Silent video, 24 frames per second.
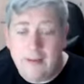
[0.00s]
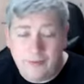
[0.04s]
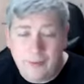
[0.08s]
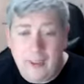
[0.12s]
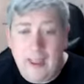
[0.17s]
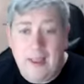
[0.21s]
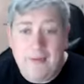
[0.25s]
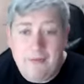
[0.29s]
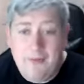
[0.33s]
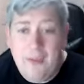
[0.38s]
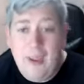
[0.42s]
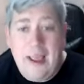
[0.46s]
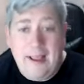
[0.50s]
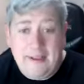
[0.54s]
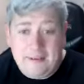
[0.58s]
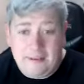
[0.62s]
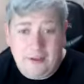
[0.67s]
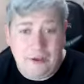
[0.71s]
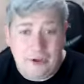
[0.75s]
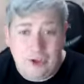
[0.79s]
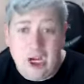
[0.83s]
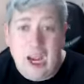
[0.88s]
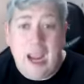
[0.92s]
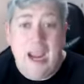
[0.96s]

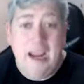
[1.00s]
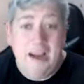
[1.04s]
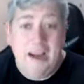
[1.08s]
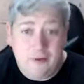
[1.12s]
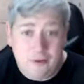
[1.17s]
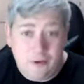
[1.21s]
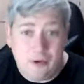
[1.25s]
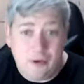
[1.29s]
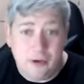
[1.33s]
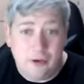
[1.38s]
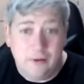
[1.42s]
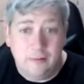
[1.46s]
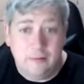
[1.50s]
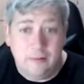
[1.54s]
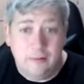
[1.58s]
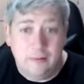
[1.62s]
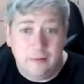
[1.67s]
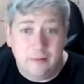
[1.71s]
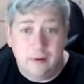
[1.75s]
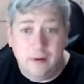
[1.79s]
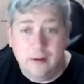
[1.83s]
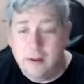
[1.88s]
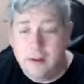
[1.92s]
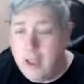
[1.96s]
That's change.
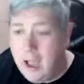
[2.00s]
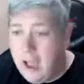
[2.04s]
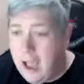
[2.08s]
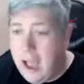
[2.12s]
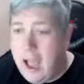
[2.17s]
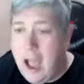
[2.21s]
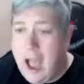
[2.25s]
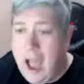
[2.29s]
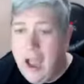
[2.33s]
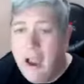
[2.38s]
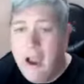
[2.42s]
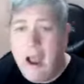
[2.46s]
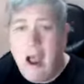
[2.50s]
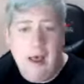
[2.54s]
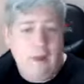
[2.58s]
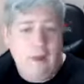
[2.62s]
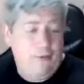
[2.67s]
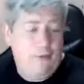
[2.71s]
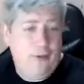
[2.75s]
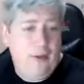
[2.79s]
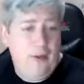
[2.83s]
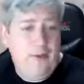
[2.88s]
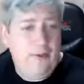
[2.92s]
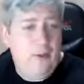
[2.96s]
I
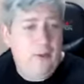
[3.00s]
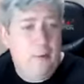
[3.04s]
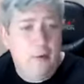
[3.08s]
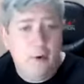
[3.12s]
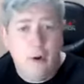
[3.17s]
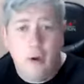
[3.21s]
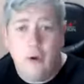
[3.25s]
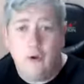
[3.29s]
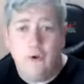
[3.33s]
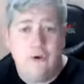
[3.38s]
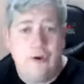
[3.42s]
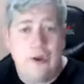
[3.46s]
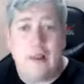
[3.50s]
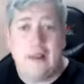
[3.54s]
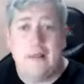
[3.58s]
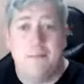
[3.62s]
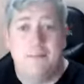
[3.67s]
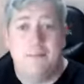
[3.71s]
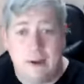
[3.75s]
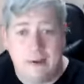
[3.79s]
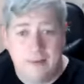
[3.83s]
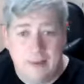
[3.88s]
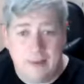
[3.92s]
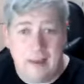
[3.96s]
think that we'd all
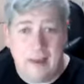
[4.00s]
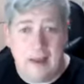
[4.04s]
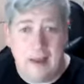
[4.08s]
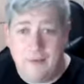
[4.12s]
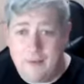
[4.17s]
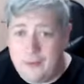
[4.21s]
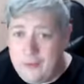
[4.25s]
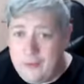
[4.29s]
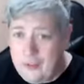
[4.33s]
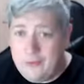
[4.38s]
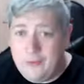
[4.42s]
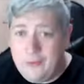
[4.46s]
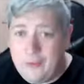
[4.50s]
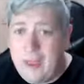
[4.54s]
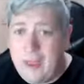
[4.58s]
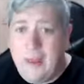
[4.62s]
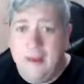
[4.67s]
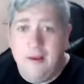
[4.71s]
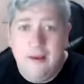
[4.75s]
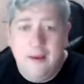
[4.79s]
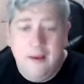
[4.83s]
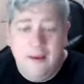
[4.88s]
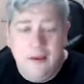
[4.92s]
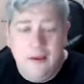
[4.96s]
celebrate that. I think that,
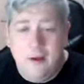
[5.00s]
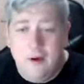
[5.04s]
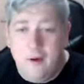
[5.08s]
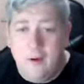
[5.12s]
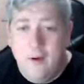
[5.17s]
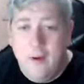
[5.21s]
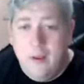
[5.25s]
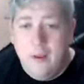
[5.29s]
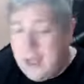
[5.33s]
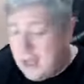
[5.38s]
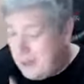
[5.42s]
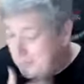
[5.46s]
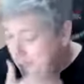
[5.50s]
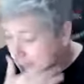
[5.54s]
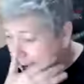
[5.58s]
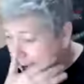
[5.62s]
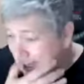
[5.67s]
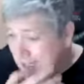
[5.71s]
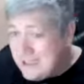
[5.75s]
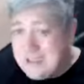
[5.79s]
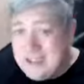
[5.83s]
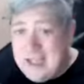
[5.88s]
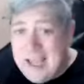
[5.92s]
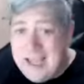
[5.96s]
you know, I'd be
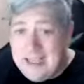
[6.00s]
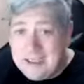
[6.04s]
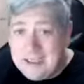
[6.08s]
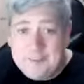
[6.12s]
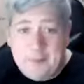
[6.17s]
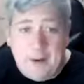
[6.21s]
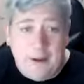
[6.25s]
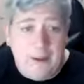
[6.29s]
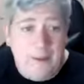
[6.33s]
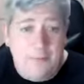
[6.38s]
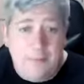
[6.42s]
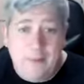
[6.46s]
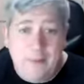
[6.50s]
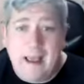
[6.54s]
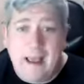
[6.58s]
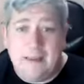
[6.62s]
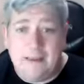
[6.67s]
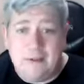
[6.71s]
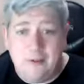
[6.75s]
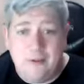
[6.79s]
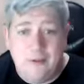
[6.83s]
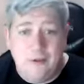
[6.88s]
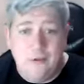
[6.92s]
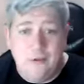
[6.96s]
getting texts by the
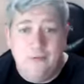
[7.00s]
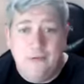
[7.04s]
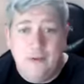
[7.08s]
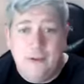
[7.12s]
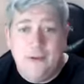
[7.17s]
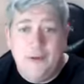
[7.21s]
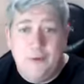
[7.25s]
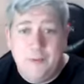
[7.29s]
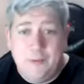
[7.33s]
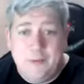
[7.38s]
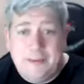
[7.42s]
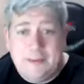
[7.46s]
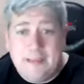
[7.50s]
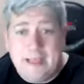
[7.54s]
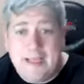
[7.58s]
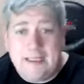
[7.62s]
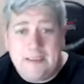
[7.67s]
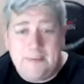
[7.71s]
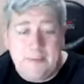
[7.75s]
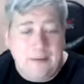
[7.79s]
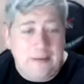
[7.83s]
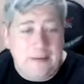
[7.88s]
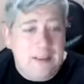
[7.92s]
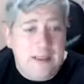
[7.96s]
pastor. You know, Richard would be
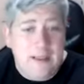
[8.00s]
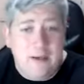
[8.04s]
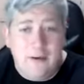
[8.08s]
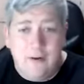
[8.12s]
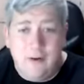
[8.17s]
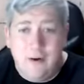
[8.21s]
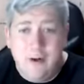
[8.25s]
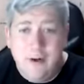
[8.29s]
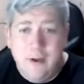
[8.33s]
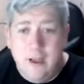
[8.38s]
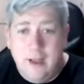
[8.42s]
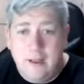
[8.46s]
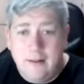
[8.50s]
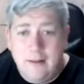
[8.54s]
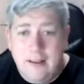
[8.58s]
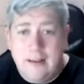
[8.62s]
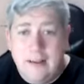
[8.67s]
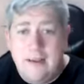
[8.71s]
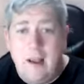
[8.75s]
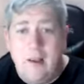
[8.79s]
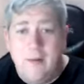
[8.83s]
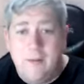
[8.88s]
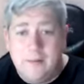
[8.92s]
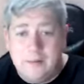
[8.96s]
texting me, Lee or
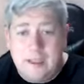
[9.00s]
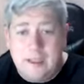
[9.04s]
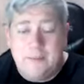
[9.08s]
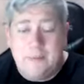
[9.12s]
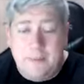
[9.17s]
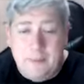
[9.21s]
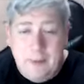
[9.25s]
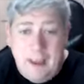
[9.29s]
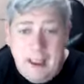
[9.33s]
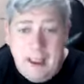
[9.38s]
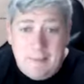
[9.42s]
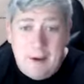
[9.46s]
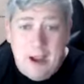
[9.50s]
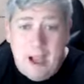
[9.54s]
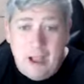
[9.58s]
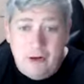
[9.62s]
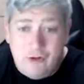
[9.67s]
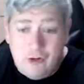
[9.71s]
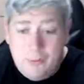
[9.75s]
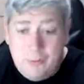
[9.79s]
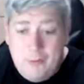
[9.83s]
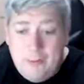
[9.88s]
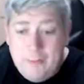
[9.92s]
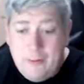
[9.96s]
Elaine Carr would text me, well, I've got
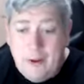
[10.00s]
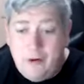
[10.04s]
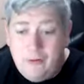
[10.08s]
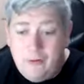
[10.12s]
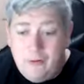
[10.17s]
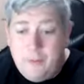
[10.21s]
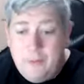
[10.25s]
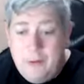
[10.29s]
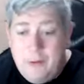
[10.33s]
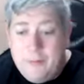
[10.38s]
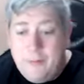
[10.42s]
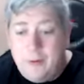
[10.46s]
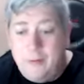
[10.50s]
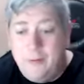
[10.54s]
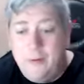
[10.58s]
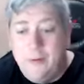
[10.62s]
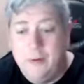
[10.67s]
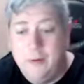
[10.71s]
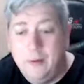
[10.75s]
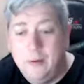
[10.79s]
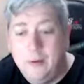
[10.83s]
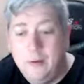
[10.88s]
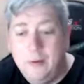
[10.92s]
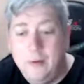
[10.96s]
100 new people.
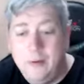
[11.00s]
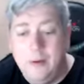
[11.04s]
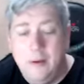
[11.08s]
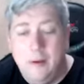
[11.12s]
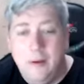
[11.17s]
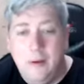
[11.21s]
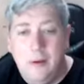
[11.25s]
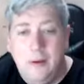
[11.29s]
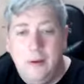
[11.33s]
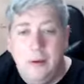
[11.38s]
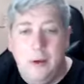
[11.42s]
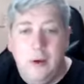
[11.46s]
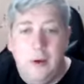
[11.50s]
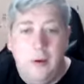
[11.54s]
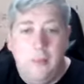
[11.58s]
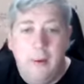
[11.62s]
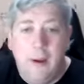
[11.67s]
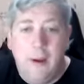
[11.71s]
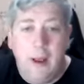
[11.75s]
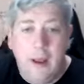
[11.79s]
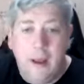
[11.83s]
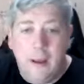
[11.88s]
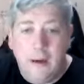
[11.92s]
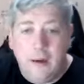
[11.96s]
You know,
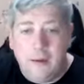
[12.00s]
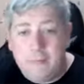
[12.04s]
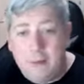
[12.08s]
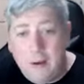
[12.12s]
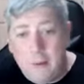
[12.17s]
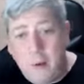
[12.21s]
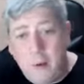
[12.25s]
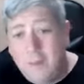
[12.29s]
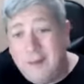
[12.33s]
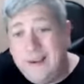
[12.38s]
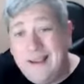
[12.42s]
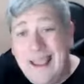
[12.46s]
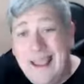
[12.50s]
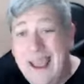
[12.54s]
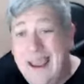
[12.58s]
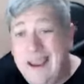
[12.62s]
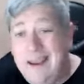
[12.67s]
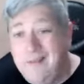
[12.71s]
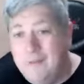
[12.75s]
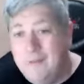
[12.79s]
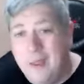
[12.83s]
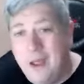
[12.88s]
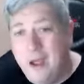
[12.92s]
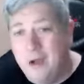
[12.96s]
but I don't know what we
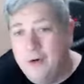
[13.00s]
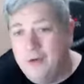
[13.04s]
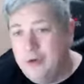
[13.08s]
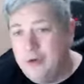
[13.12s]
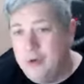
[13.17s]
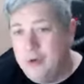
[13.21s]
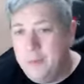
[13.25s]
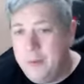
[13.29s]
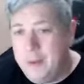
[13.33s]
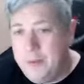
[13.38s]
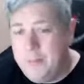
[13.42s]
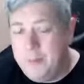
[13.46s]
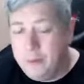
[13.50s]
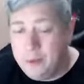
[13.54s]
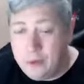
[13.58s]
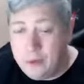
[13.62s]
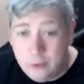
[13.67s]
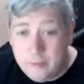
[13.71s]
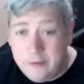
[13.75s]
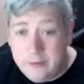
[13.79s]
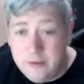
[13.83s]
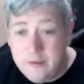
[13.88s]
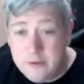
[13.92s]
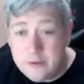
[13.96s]
gain from that 100 new people. Do you
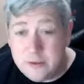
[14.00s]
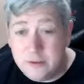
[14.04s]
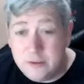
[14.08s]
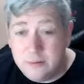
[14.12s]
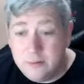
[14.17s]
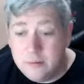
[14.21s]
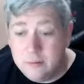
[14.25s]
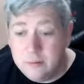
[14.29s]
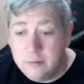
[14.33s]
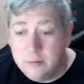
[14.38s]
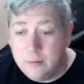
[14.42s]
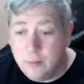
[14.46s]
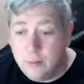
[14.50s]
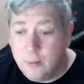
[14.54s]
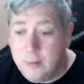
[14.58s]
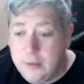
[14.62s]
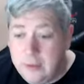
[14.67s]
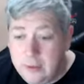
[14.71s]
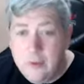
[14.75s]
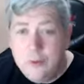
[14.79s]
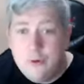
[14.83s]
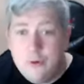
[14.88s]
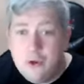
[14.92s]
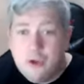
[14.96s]
know what we lose? We
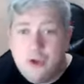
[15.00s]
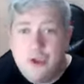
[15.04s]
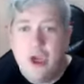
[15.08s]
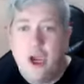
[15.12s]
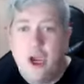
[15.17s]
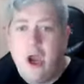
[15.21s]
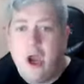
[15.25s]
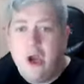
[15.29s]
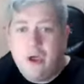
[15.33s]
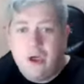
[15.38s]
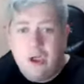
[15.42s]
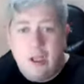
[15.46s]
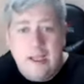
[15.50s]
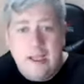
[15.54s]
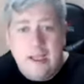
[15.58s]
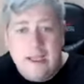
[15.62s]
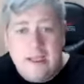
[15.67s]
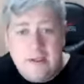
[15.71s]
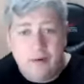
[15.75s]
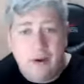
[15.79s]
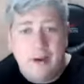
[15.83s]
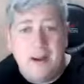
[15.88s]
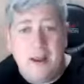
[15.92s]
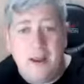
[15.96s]
lose church like it
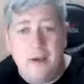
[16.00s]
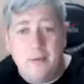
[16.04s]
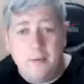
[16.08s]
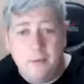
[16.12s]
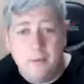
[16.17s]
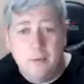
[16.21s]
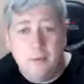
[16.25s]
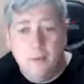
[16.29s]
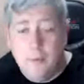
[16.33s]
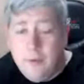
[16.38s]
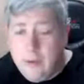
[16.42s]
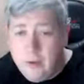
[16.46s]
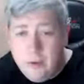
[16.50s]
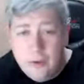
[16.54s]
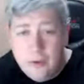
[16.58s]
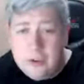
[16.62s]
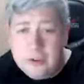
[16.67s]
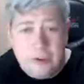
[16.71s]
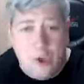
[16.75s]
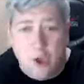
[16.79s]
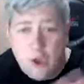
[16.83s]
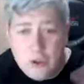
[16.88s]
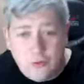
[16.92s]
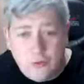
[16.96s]
is right now.
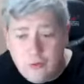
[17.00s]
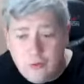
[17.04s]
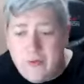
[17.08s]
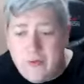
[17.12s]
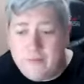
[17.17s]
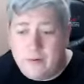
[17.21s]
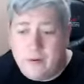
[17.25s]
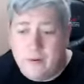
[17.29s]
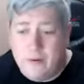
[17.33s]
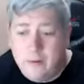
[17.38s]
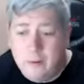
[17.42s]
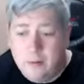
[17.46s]
It's lost forever.